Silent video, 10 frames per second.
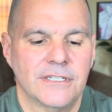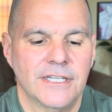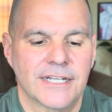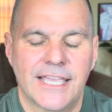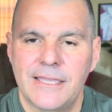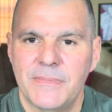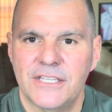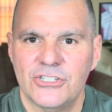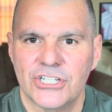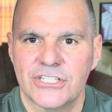It came
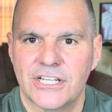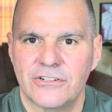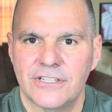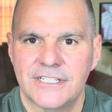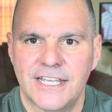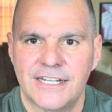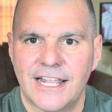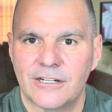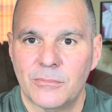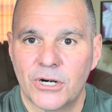in just under the
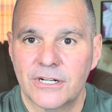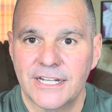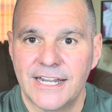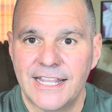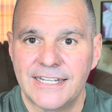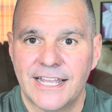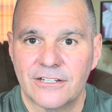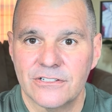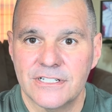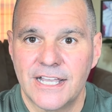$10 mark at
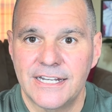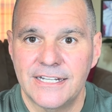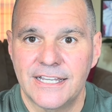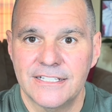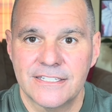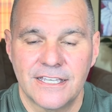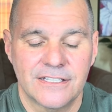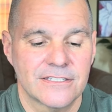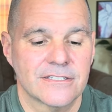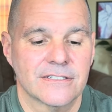
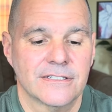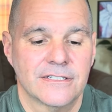$9.99.